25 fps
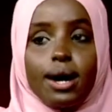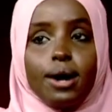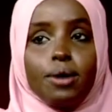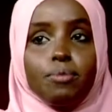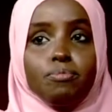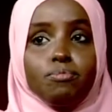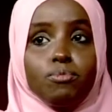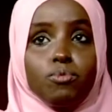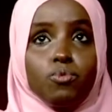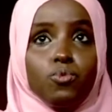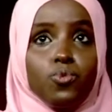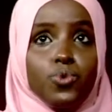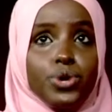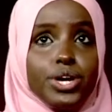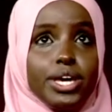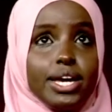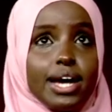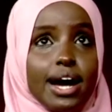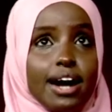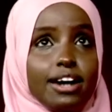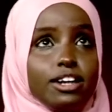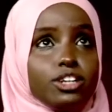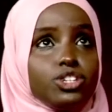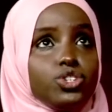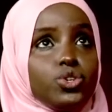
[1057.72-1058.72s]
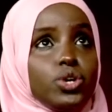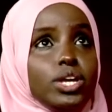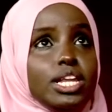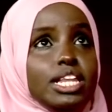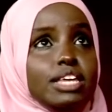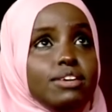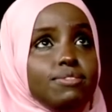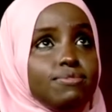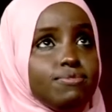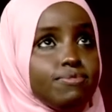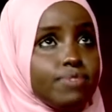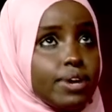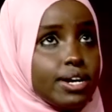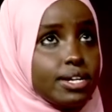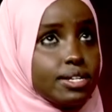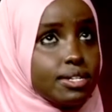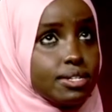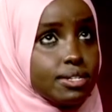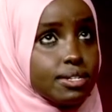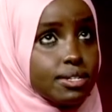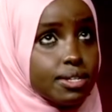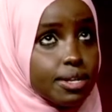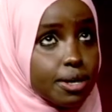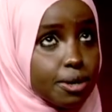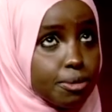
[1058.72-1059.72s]
um, we actually vet
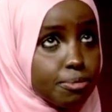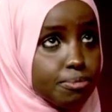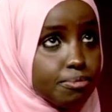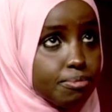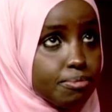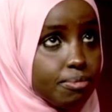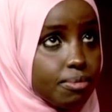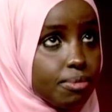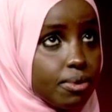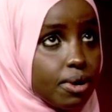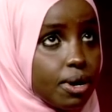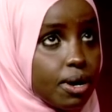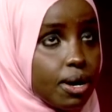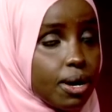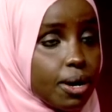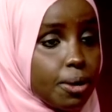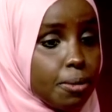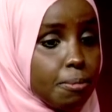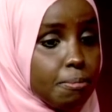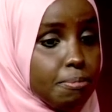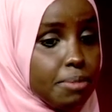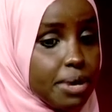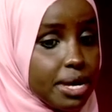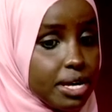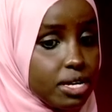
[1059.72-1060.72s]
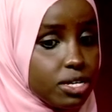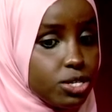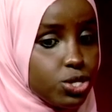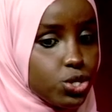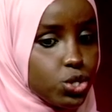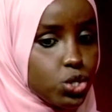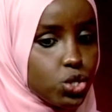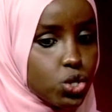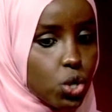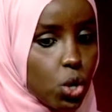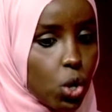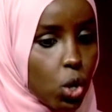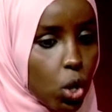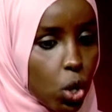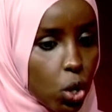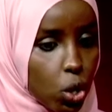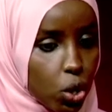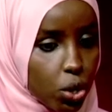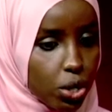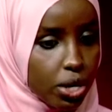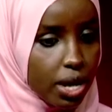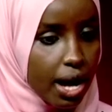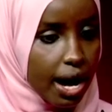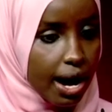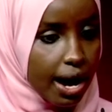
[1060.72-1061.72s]
them uh, based
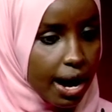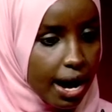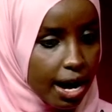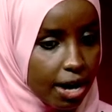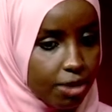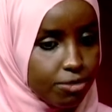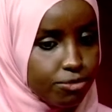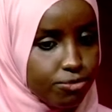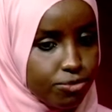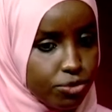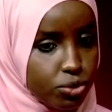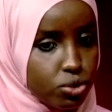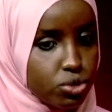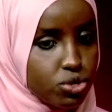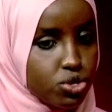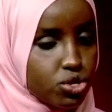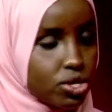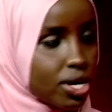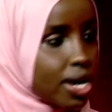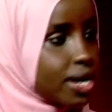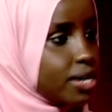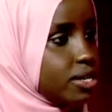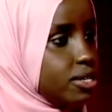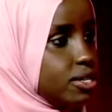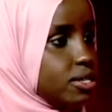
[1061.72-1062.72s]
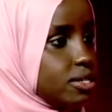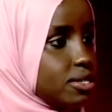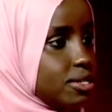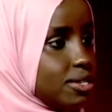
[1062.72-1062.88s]
on have you tried it